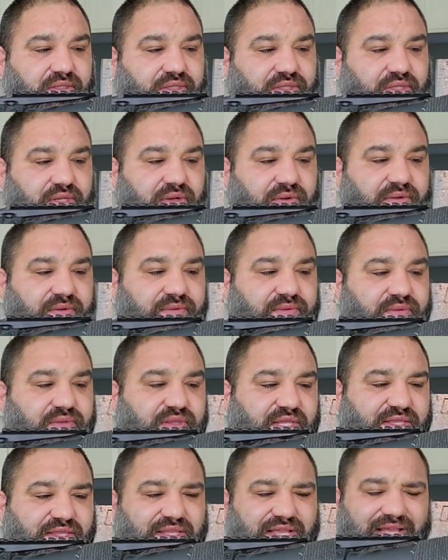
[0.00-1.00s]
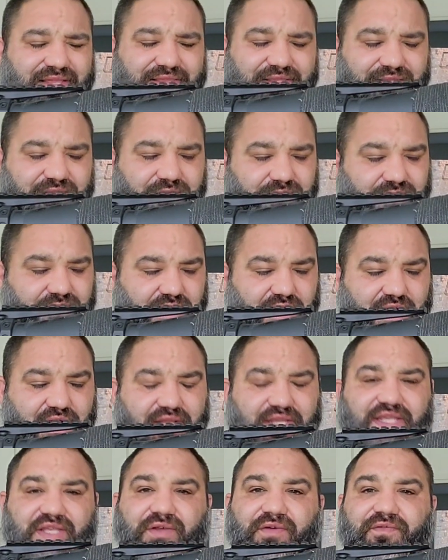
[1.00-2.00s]
you know, like I think they're the
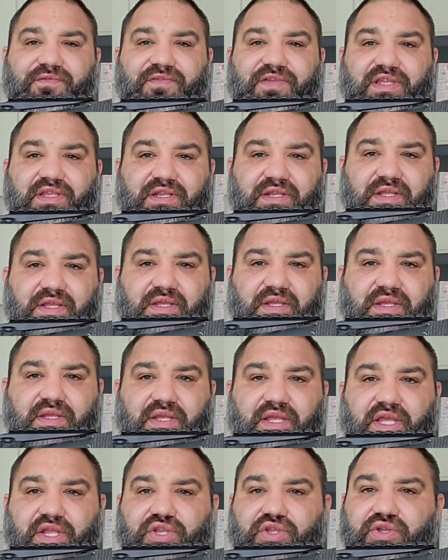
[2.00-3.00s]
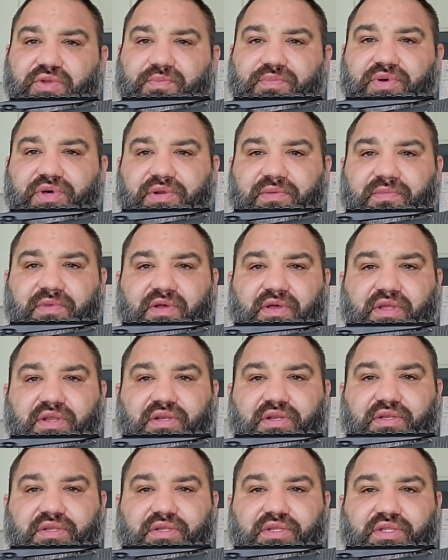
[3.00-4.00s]
hot kill feet, and you can put them
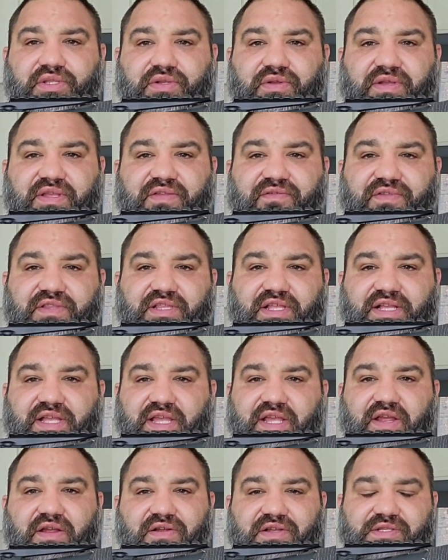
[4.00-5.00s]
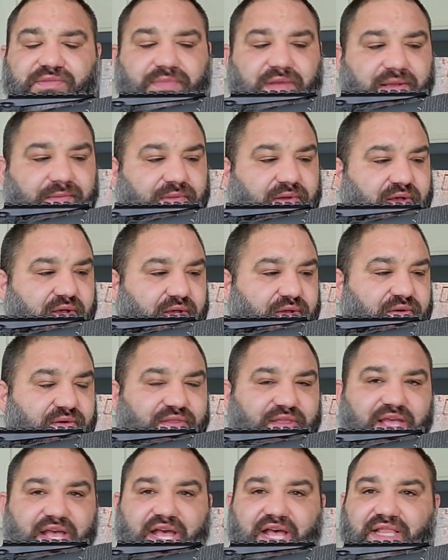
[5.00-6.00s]
on, you know, even like a Harris bipod or
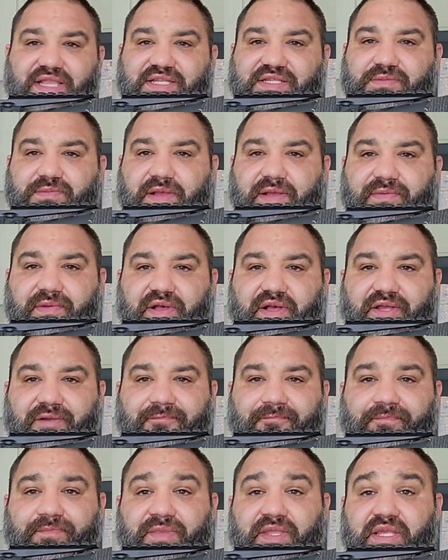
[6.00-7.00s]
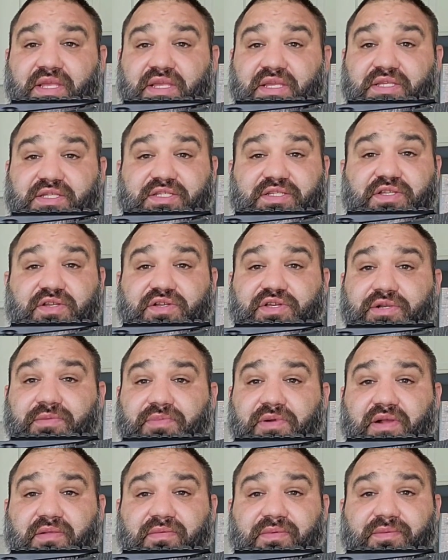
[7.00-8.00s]
the Atlas bipod. Still going
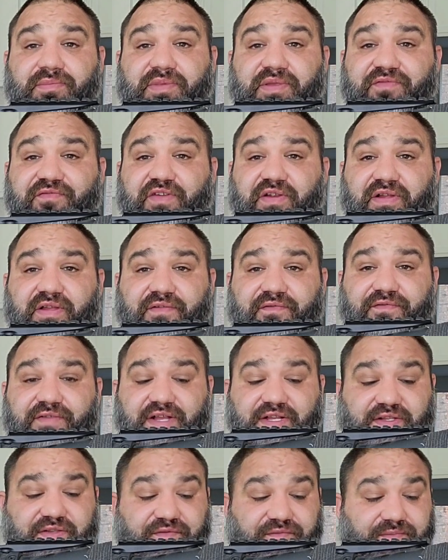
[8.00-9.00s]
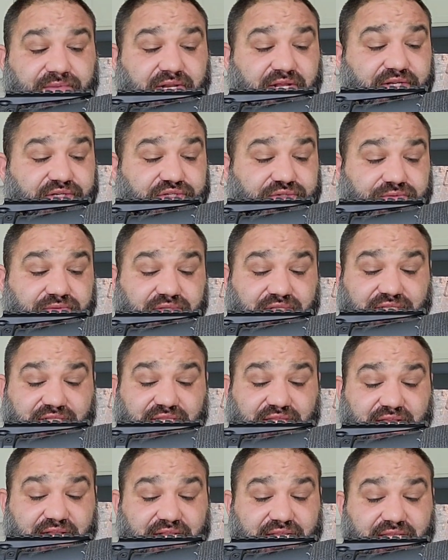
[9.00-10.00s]
to probably be very effective, but I just really
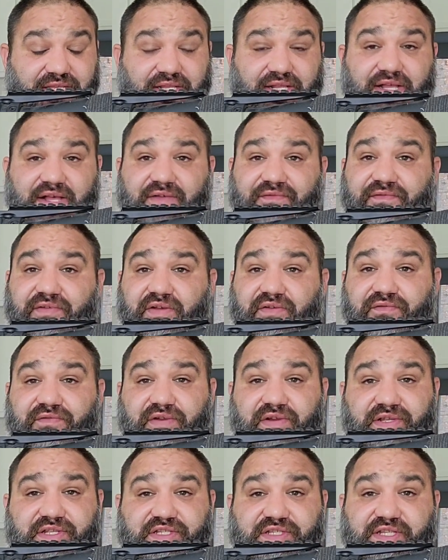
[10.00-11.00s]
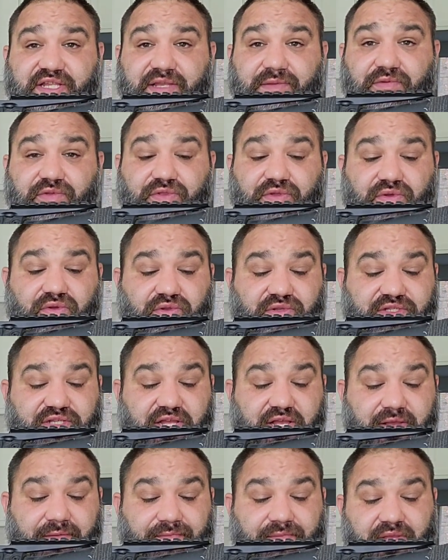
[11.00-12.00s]
like it. I felt very stable the whole
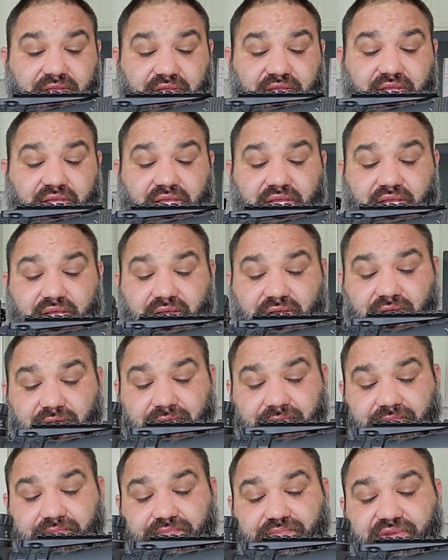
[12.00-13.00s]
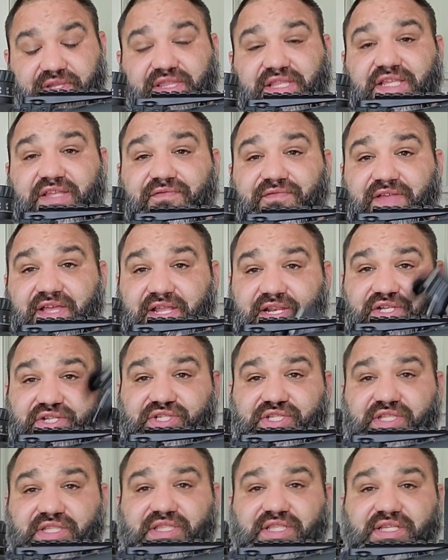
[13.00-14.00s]
time. But the
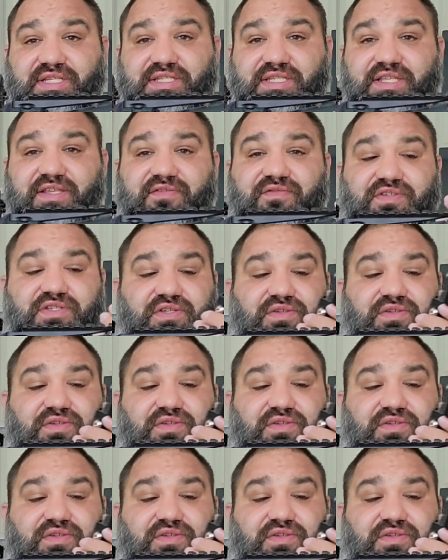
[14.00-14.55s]
advantage that this gives